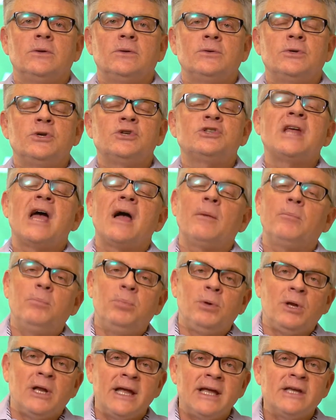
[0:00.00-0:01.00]
Just how
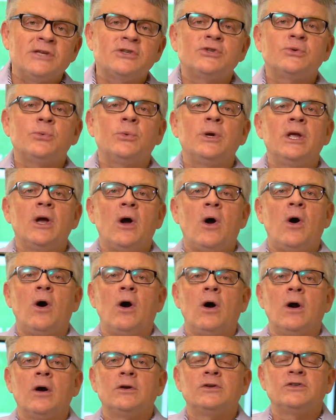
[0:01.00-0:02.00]
blessed we
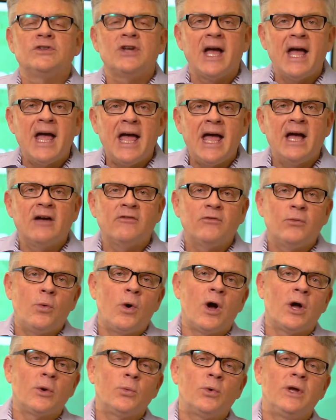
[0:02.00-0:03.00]
are to have
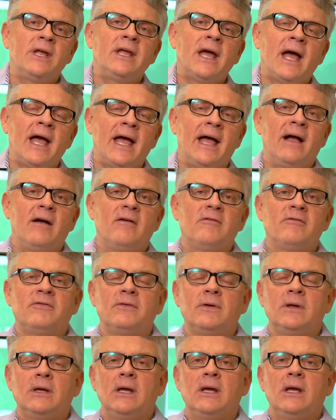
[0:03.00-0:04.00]
what we have.